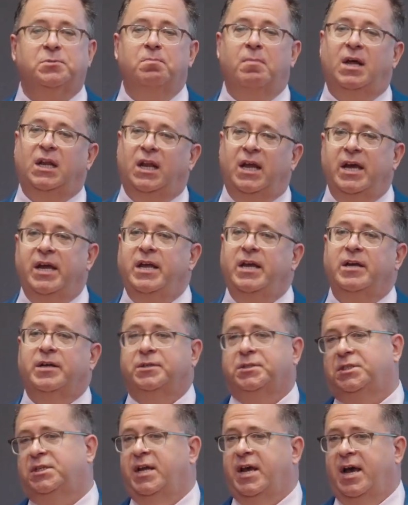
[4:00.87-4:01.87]

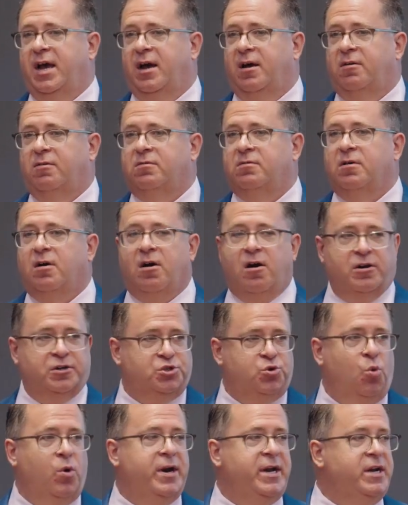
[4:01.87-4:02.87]
millennials now are
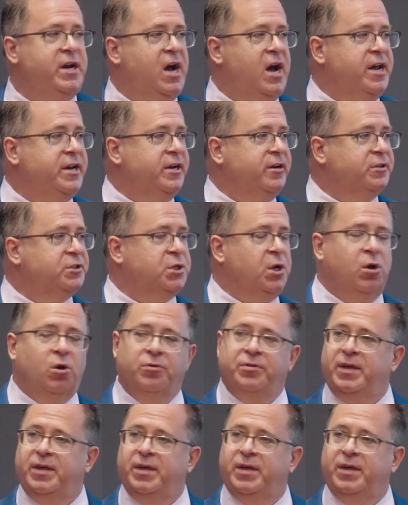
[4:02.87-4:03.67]
29 years old.